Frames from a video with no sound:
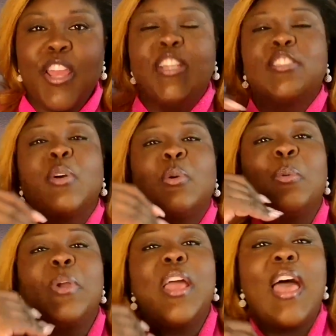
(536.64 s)

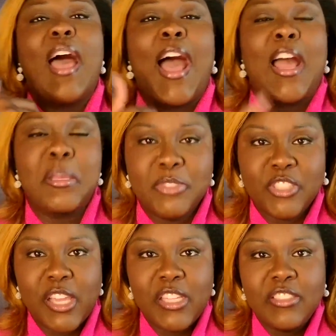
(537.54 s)
So I'm
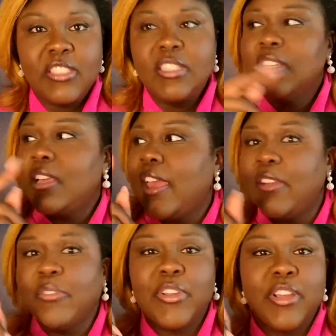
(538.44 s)
changing.
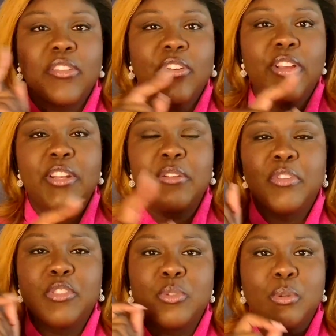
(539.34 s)
Every other
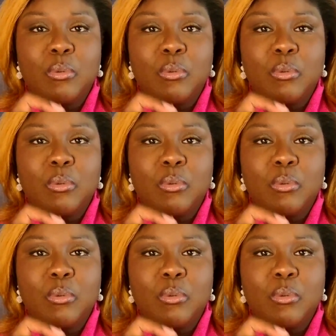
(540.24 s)
individual